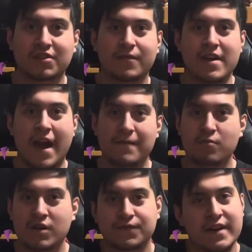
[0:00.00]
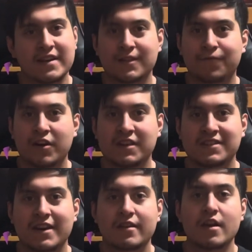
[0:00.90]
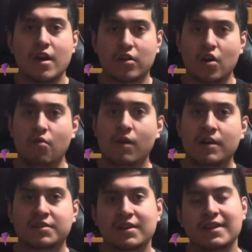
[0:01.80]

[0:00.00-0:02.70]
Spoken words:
So if you haven't watched Five Nights at Freddy's yet, go watch it.